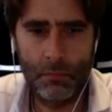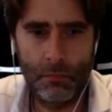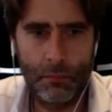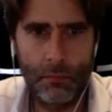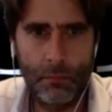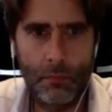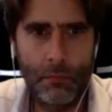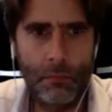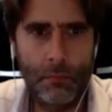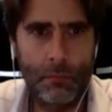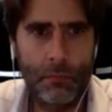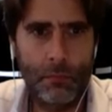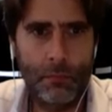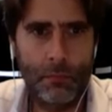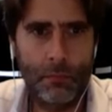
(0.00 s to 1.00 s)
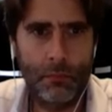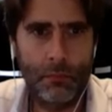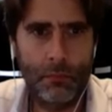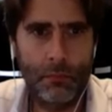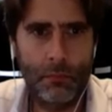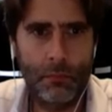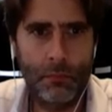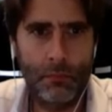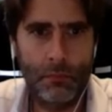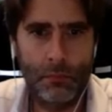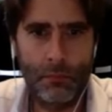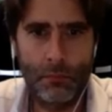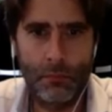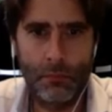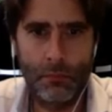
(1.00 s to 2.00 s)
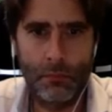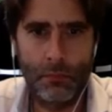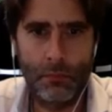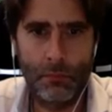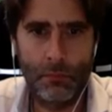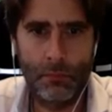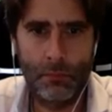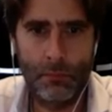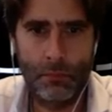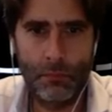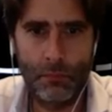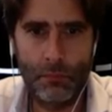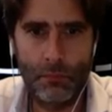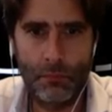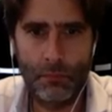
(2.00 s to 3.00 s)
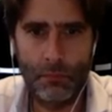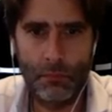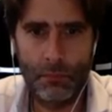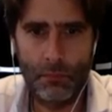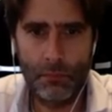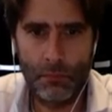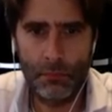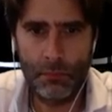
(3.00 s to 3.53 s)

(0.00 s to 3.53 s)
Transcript: (silent)